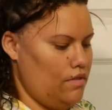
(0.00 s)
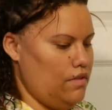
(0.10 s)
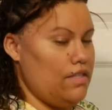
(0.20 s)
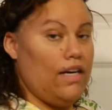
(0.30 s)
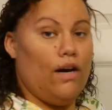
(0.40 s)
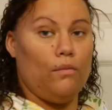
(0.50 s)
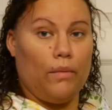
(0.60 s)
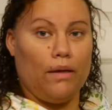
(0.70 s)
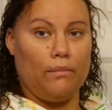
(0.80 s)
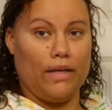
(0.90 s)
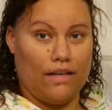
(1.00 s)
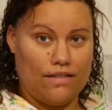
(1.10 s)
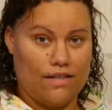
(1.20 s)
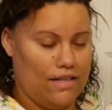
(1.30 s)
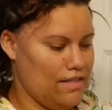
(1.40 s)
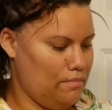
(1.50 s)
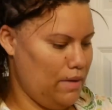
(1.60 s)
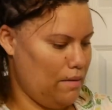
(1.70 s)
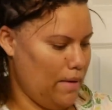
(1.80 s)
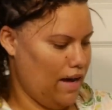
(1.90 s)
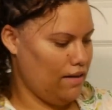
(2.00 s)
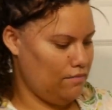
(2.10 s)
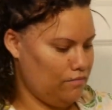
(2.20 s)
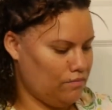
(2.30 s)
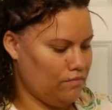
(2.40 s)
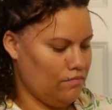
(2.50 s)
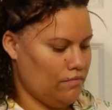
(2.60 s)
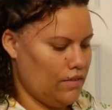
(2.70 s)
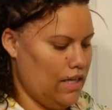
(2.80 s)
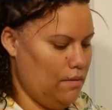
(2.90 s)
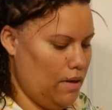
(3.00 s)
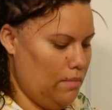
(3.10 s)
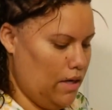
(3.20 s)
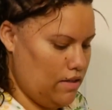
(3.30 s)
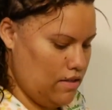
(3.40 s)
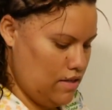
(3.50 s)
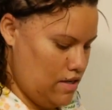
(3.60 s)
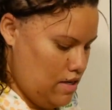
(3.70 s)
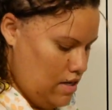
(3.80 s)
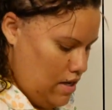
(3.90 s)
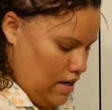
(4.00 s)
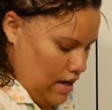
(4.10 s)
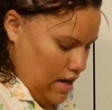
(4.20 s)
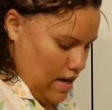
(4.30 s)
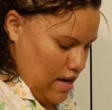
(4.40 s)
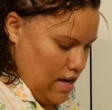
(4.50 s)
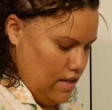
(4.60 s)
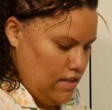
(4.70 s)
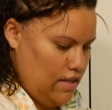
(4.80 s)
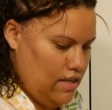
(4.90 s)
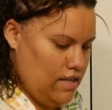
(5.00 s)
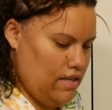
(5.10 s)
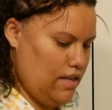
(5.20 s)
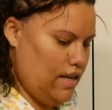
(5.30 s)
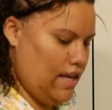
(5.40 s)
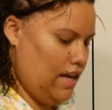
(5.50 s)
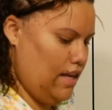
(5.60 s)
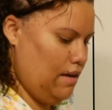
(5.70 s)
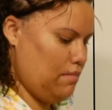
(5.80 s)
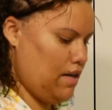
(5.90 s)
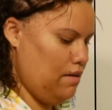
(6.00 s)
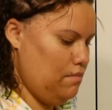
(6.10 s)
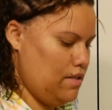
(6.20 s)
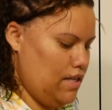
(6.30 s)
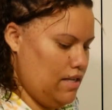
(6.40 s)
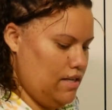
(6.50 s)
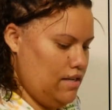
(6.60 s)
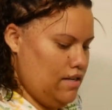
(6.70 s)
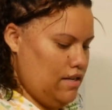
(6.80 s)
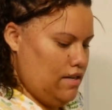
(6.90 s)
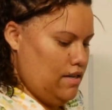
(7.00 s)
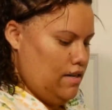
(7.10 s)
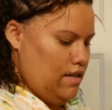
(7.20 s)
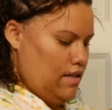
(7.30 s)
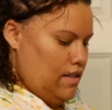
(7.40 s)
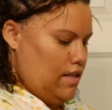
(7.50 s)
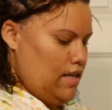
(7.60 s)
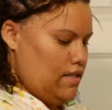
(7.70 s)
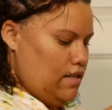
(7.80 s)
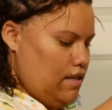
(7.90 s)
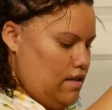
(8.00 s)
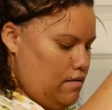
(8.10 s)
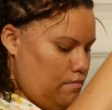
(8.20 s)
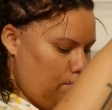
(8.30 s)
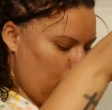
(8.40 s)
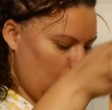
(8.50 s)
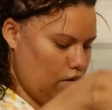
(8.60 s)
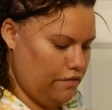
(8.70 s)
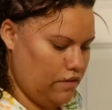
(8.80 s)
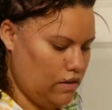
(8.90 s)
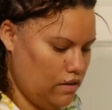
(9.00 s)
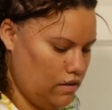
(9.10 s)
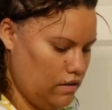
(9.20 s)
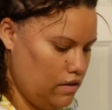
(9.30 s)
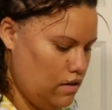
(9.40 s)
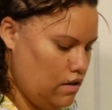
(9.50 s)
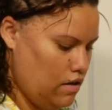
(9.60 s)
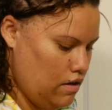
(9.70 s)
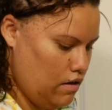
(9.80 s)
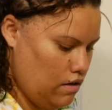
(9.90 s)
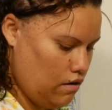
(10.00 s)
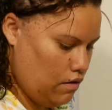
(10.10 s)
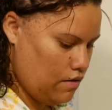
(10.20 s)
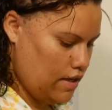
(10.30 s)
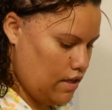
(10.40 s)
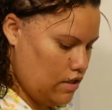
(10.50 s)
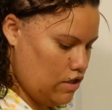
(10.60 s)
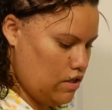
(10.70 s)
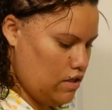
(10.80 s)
to help me because it is a big bag and a big box, and it comes in this beautiful orange